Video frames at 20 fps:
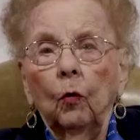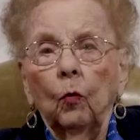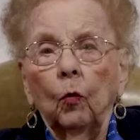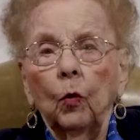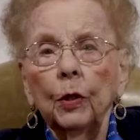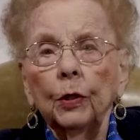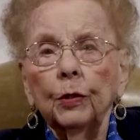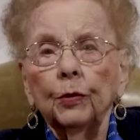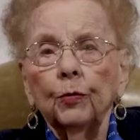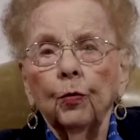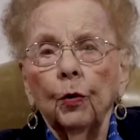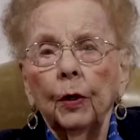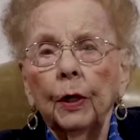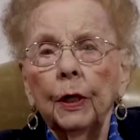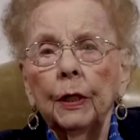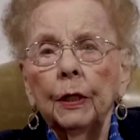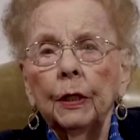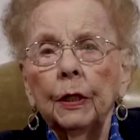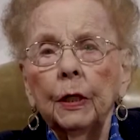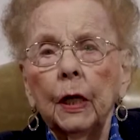We
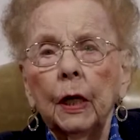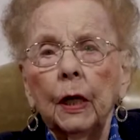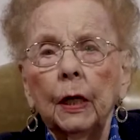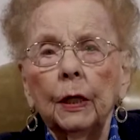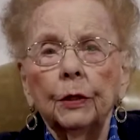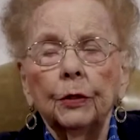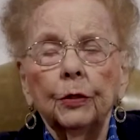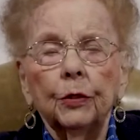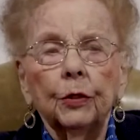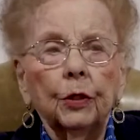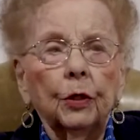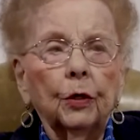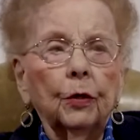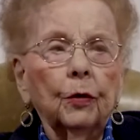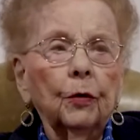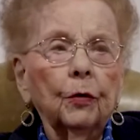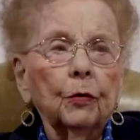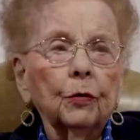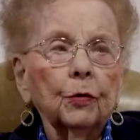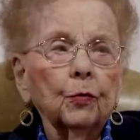trained
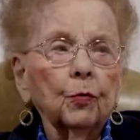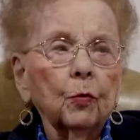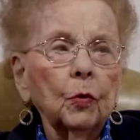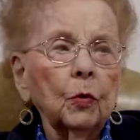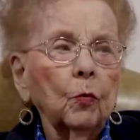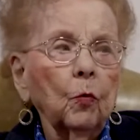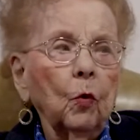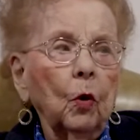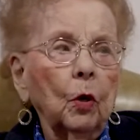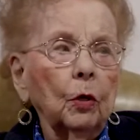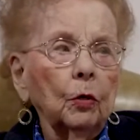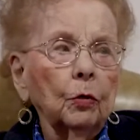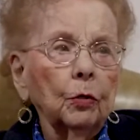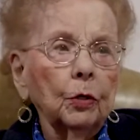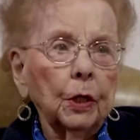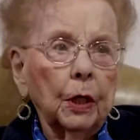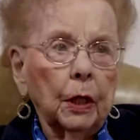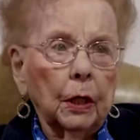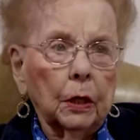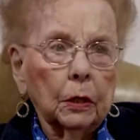at Sweetwater,
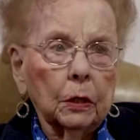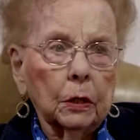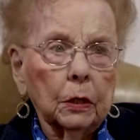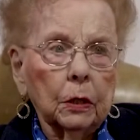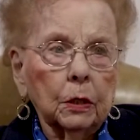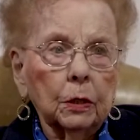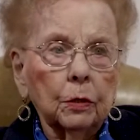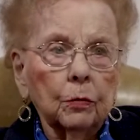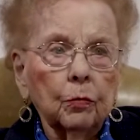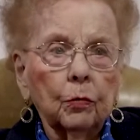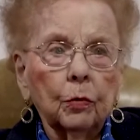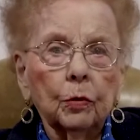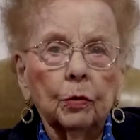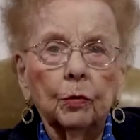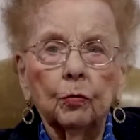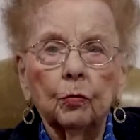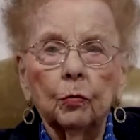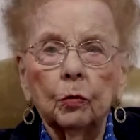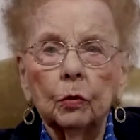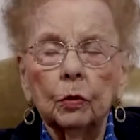Texas,
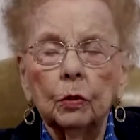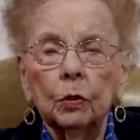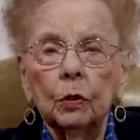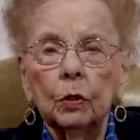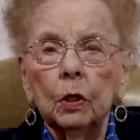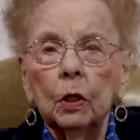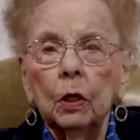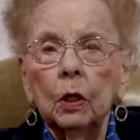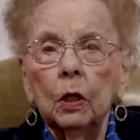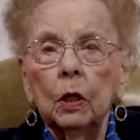which was